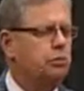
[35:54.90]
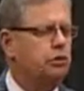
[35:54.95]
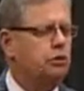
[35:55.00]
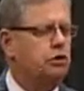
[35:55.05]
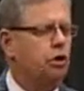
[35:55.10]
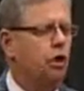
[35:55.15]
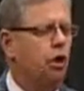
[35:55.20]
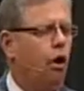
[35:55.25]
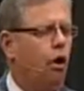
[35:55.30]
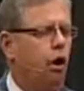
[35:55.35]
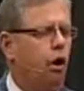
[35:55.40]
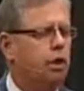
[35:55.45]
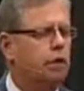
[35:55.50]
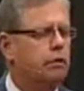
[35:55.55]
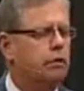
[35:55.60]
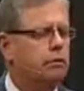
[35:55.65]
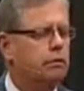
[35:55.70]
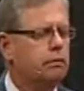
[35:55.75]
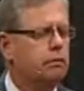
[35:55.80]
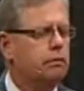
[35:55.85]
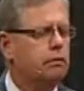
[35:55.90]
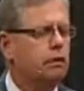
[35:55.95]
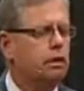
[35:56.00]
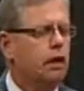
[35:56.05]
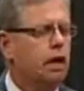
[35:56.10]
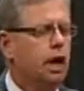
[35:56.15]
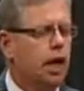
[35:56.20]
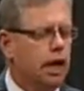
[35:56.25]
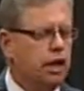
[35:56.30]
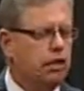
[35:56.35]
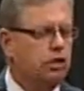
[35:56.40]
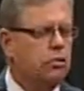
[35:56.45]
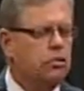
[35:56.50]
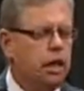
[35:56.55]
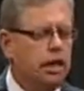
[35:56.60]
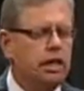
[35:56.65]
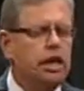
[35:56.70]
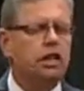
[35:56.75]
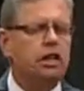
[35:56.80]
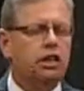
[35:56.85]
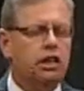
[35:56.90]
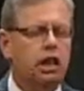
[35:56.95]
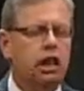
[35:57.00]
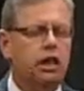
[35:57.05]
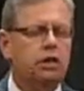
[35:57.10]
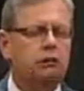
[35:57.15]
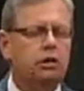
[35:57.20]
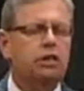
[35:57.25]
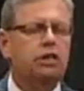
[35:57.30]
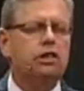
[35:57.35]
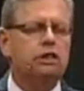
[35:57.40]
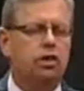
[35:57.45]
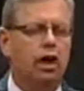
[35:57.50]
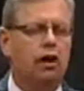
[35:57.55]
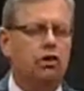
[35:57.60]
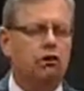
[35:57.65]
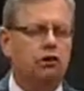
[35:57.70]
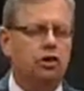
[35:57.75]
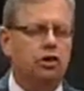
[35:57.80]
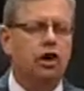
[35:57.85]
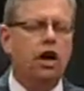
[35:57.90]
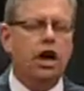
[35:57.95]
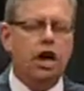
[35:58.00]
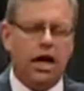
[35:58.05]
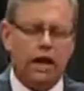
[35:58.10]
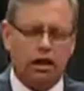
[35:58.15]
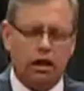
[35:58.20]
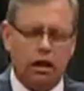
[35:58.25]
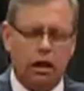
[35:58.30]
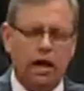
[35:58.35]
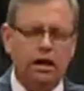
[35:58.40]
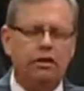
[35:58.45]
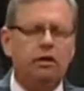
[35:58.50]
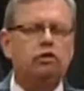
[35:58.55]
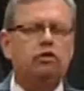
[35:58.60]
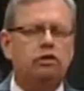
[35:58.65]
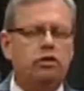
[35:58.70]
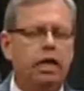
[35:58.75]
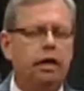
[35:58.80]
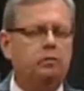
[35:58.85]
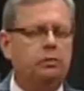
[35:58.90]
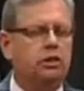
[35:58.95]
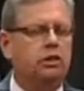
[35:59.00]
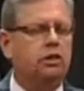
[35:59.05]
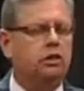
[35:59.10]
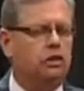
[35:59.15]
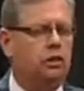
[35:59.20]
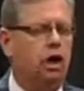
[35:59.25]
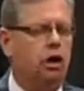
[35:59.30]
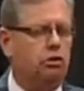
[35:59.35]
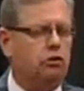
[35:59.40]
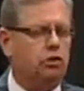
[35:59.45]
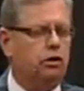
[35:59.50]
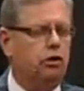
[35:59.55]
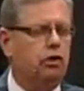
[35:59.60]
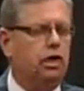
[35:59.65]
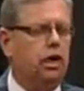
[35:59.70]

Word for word: on your heart. And you may need to come to this altar and lay those names at this altar